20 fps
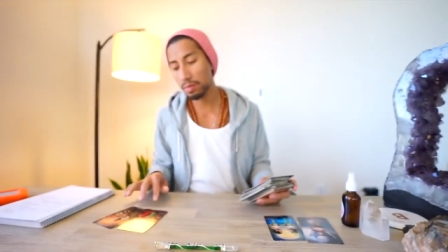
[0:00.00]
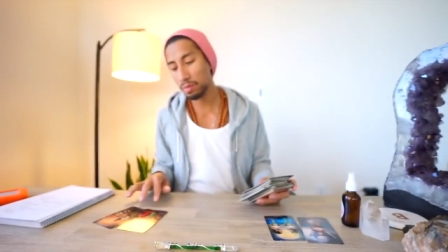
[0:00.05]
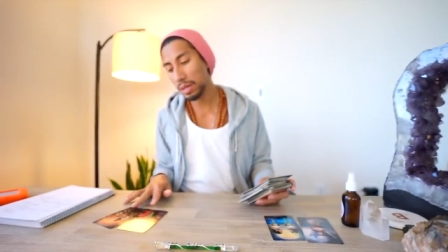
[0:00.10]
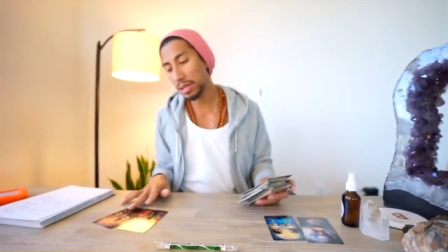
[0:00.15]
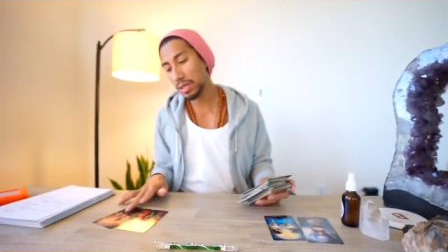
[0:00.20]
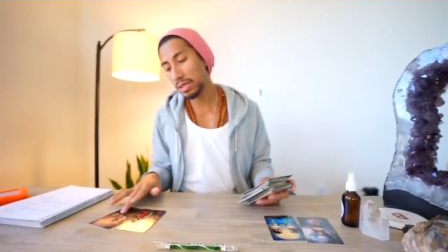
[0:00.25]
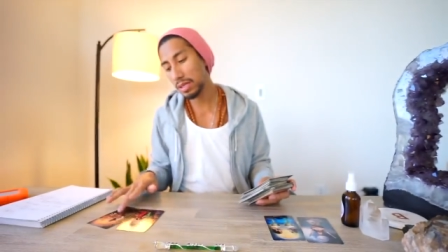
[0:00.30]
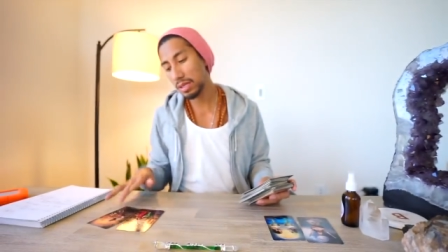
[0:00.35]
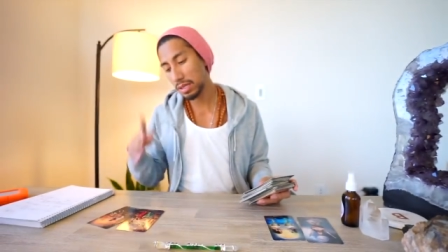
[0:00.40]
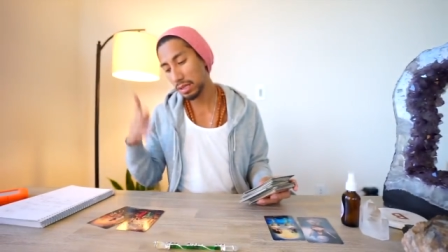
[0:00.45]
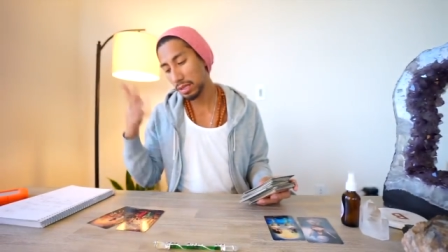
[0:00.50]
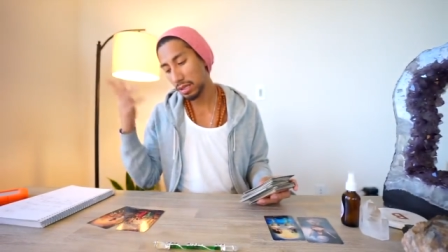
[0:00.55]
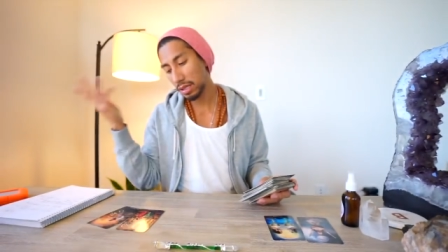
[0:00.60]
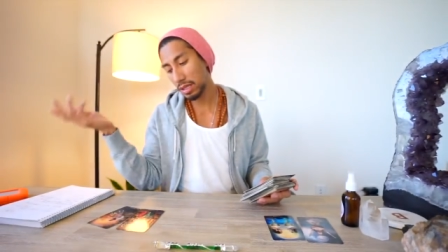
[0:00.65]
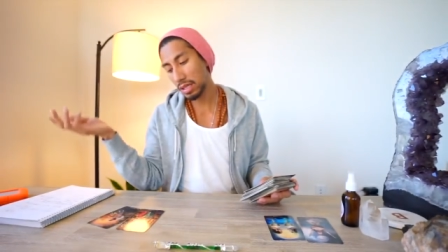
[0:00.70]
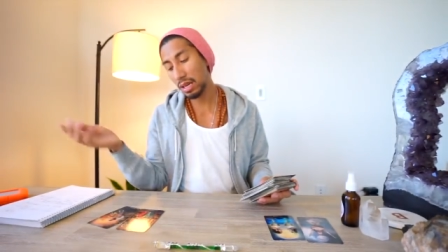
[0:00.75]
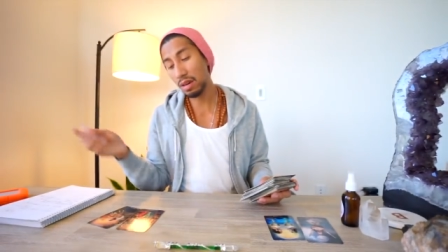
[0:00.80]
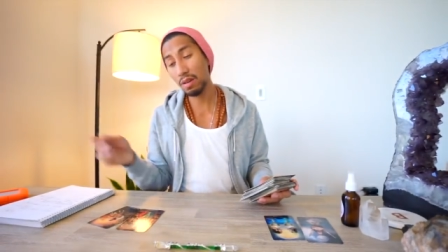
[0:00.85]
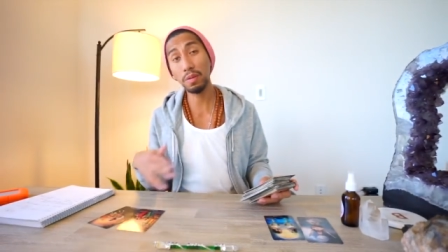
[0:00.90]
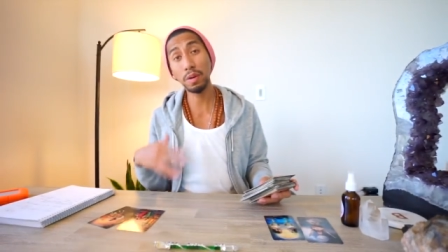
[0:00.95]
place. The
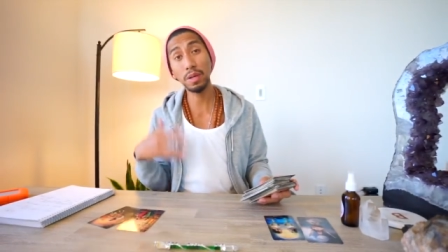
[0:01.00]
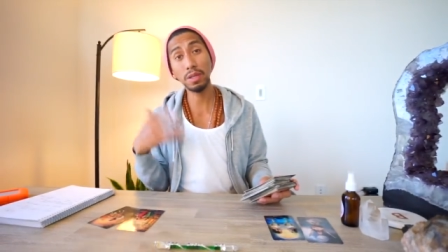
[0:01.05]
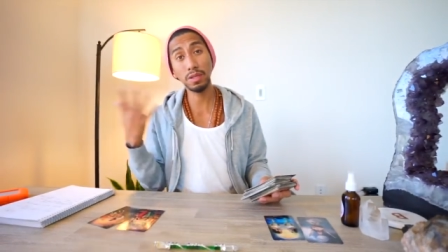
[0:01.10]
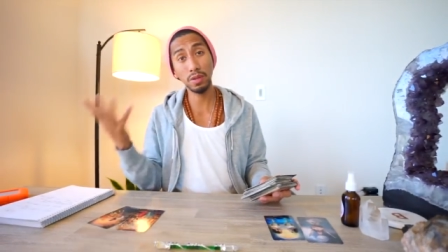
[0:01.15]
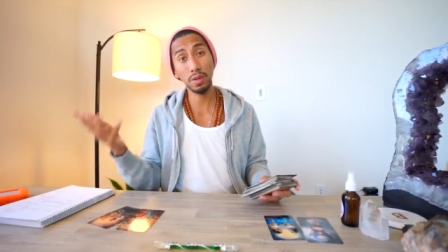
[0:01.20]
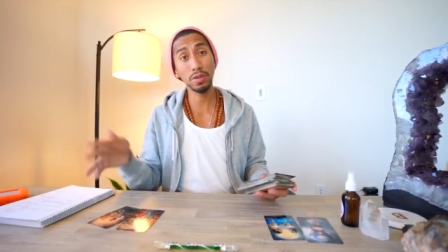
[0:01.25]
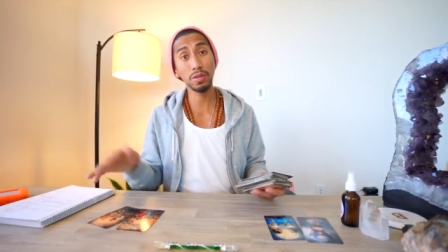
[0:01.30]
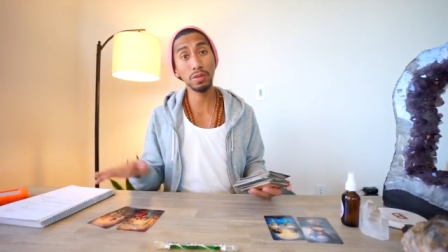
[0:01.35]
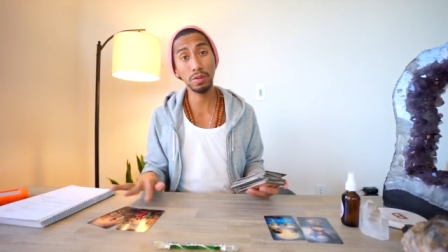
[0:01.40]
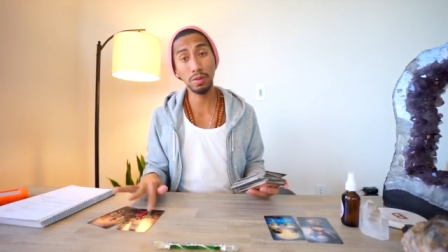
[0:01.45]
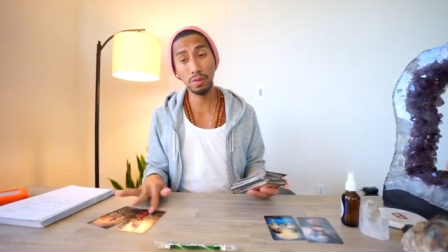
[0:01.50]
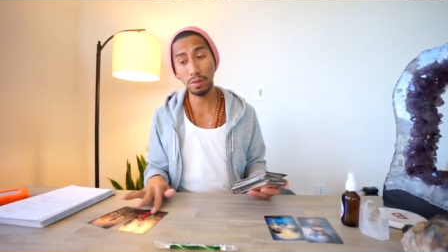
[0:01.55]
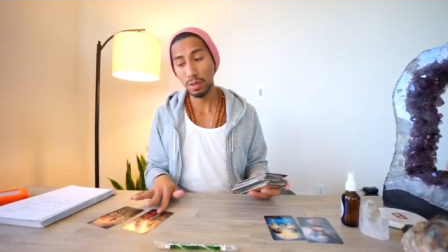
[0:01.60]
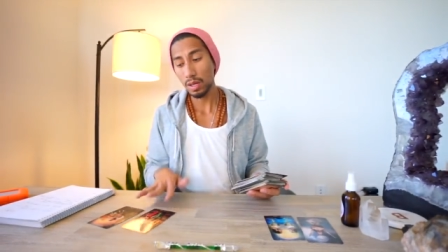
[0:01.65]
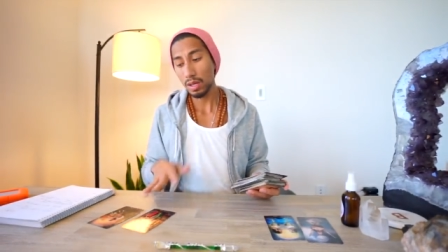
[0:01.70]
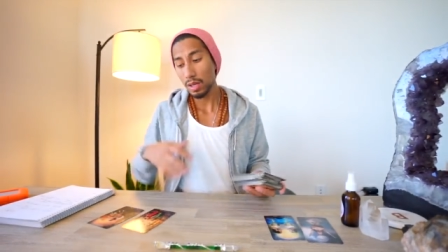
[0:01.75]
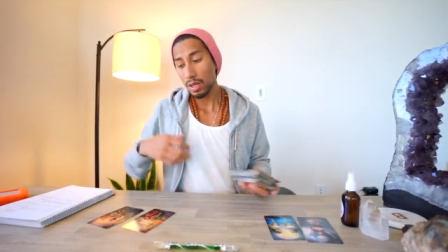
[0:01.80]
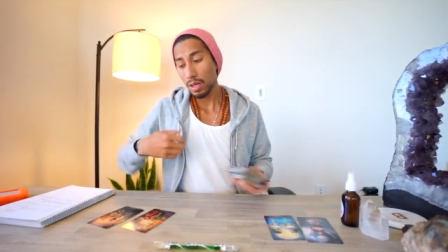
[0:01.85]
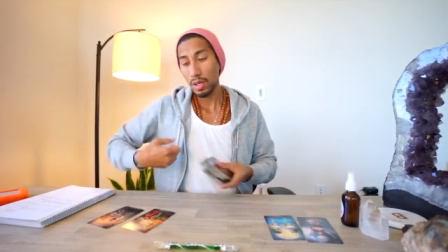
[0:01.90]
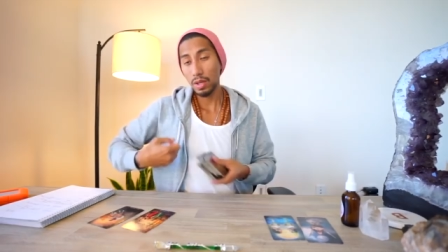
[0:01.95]
Ten of Wands is also
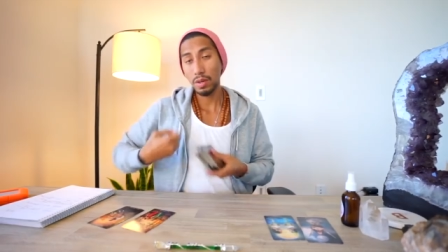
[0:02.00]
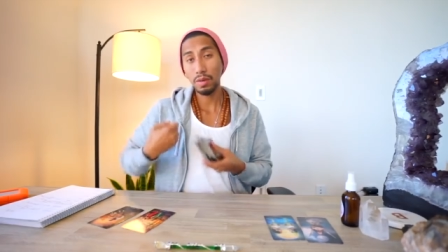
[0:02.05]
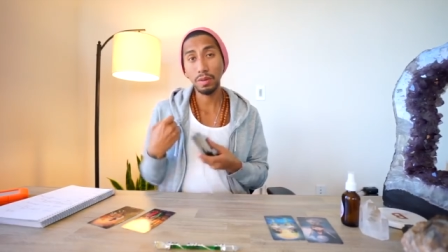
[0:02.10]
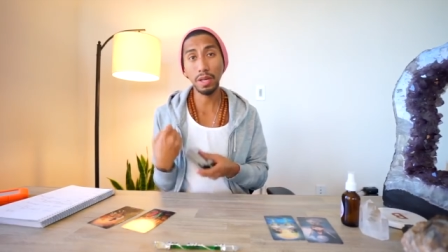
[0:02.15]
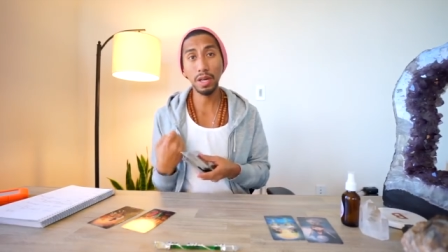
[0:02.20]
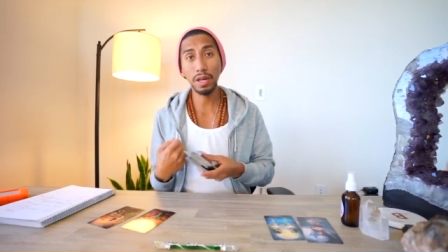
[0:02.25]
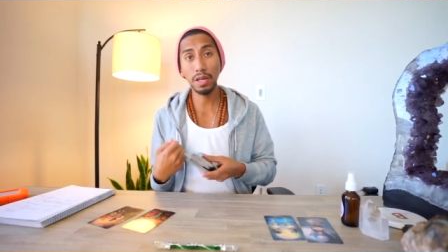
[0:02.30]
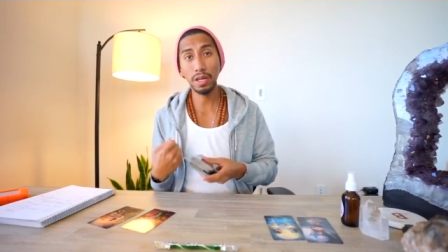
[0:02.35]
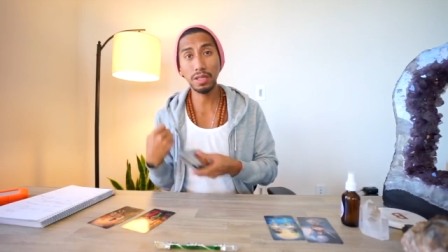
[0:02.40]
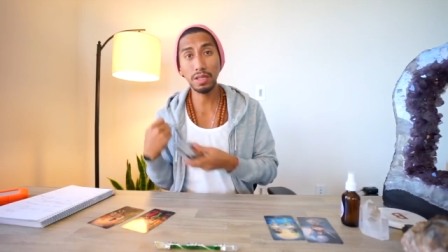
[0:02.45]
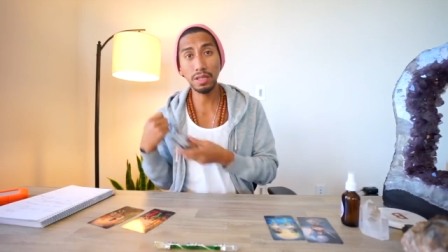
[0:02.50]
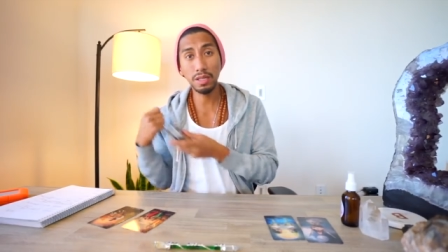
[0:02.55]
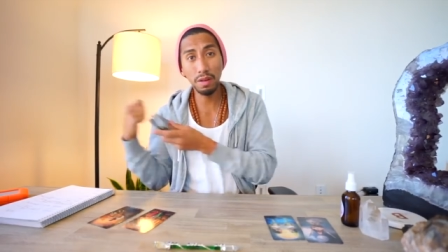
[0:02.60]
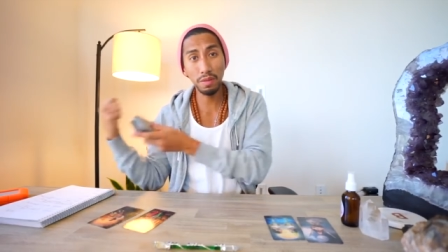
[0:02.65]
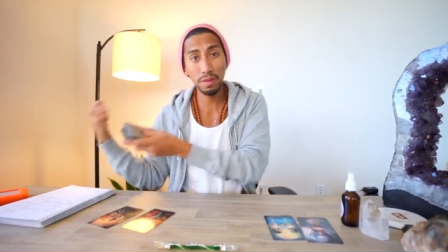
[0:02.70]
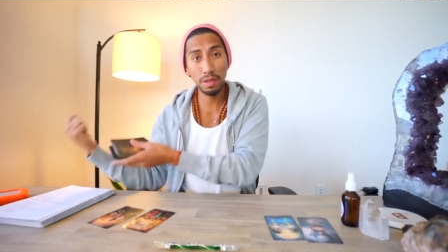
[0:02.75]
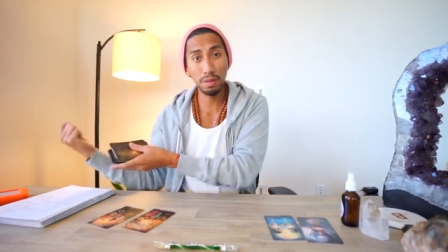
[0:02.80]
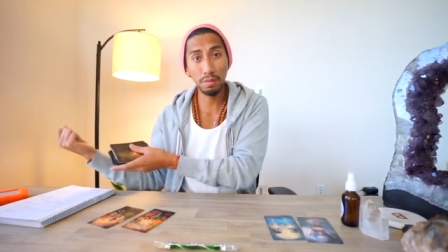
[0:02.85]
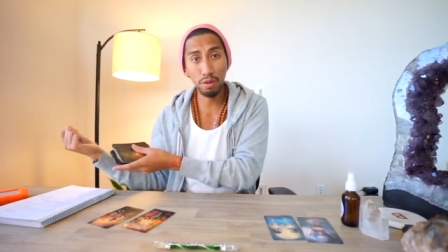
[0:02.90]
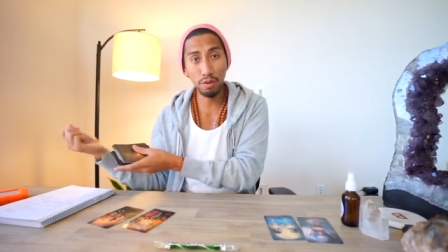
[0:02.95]
you know, carrying stuff
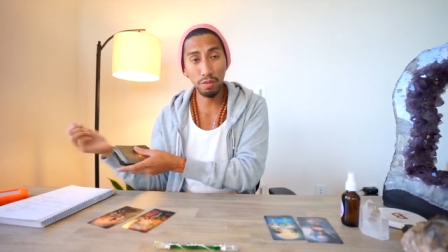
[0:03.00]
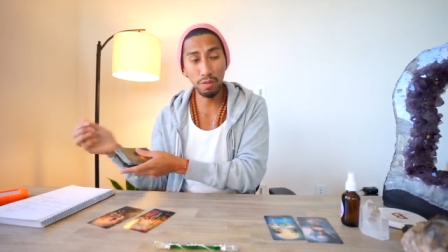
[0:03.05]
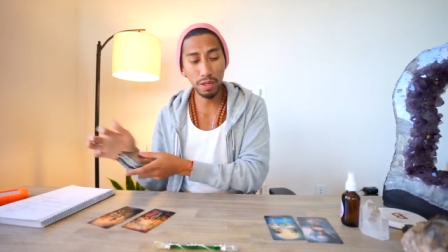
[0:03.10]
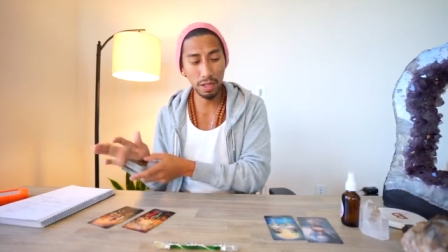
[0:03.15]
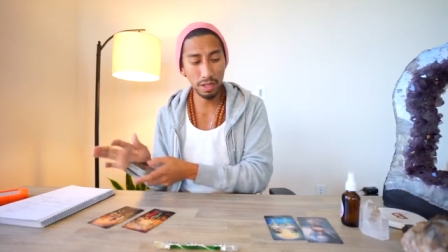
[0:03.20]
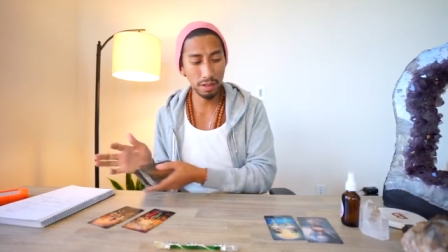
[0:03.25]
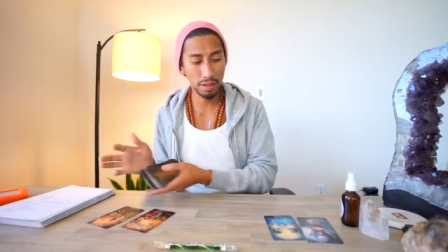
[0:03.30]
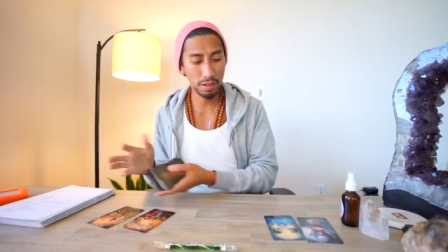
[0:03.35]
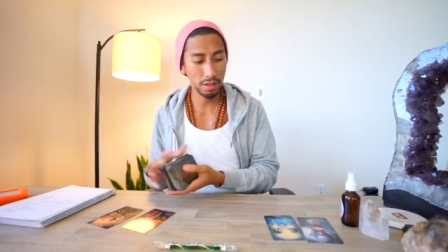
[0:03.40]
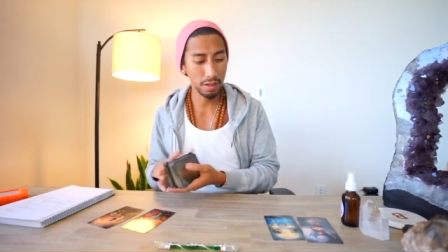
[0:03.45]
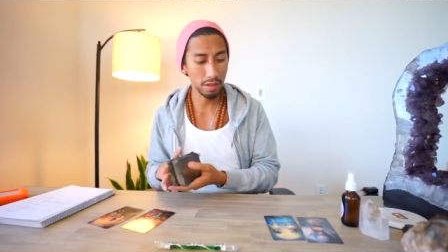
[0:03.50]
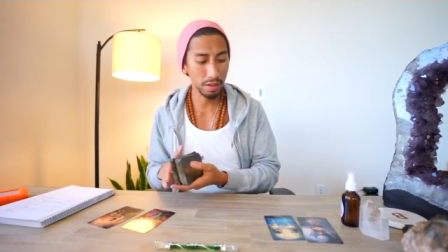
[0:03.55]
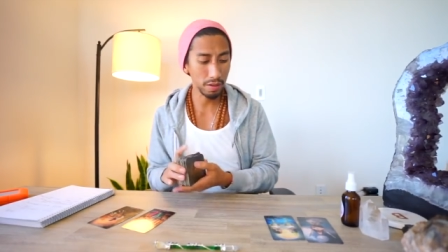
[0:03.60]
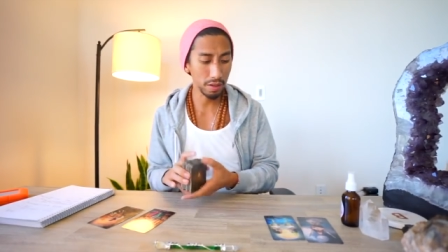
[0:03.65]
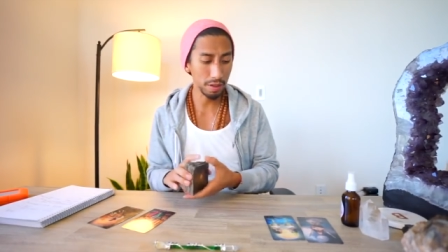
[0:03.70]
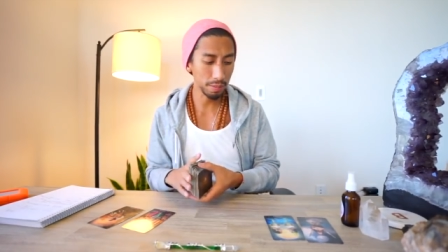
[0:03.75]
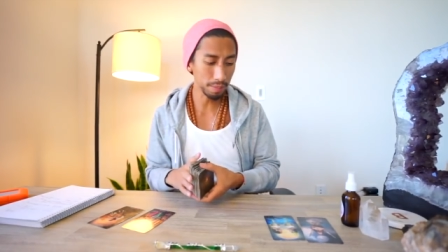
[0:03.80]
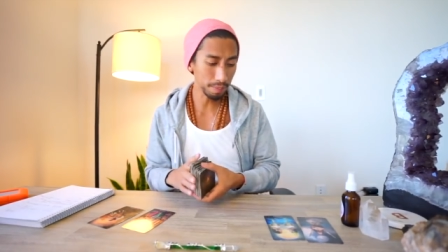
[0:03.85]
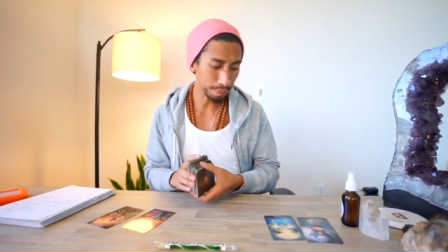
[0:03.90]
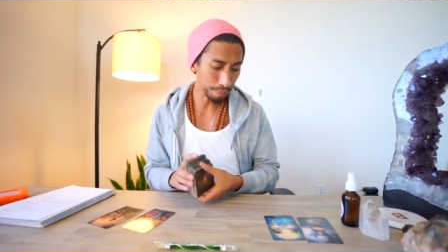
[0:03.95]
and then moving it.
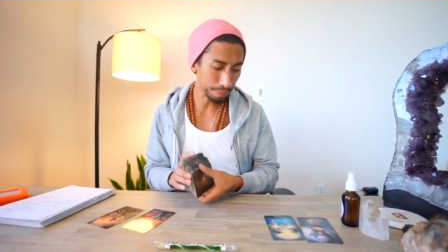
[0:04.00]
Okay.